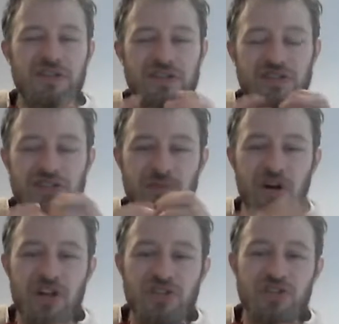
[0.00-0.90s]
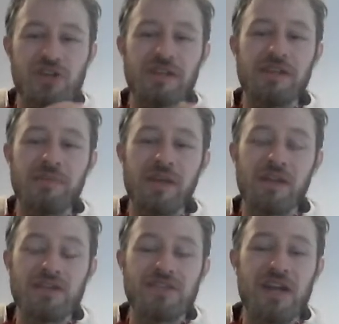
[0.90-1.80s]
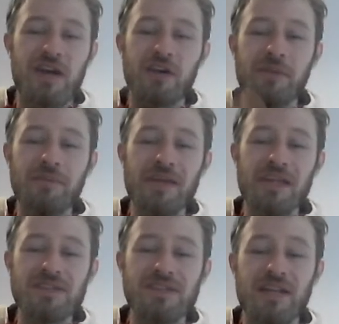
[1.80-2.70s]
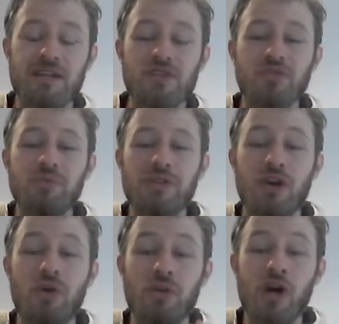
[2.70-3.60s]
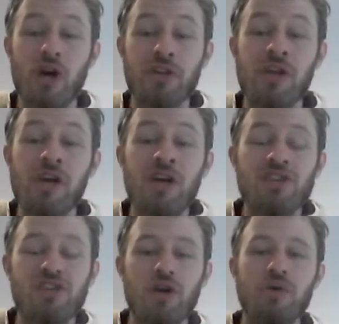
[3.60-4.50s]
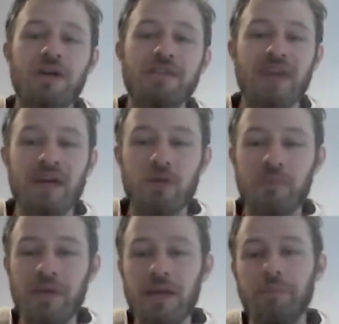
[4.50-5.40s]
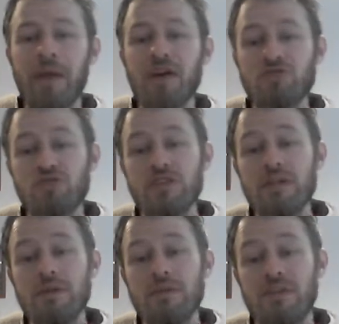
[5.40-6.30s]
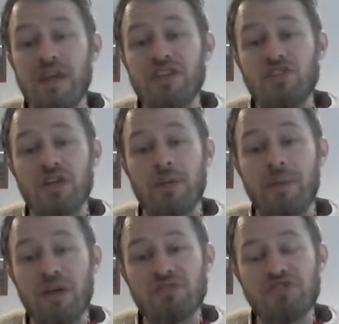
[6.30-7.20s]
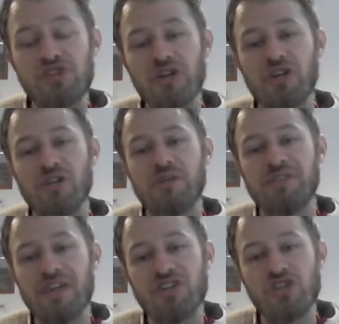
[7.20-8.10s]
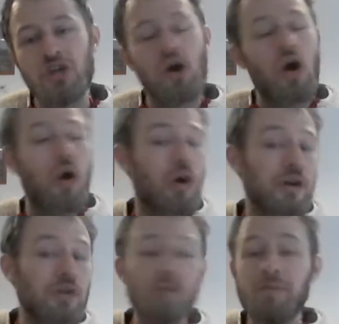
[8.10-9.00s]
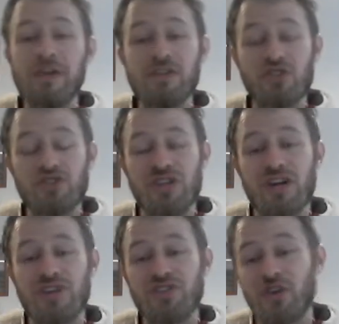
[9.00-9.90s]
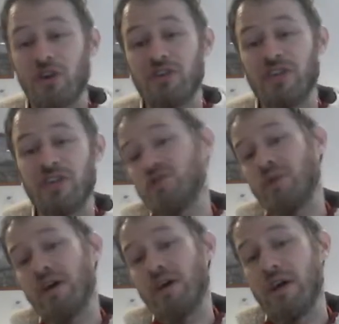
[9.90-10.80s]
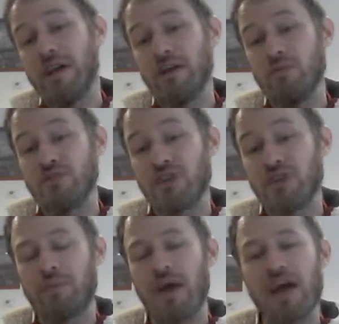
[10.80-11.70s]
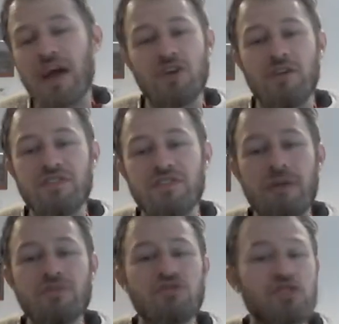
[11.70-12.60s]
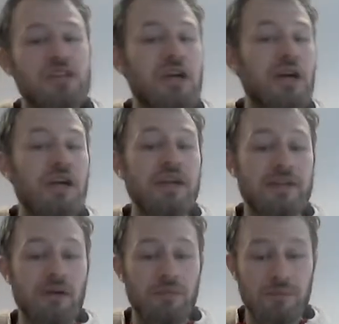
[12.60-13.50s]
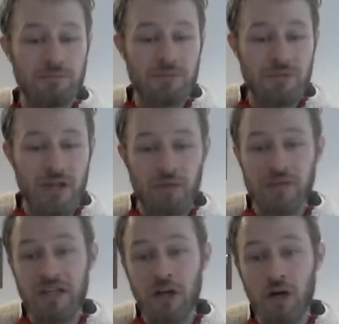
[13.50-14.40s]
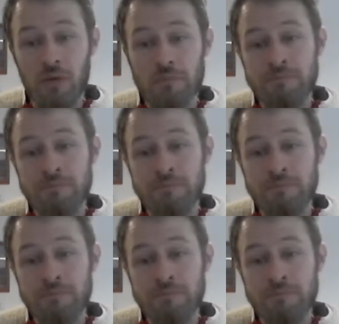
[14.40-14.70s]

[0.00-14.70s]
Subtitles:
a smaller circle in the middle, so that kind of means that there's something going on. So that could be a boundary ditch, like a boundary circle ditch, or it could be just a circular ditch where it was a part of a cemetery. We don't really know.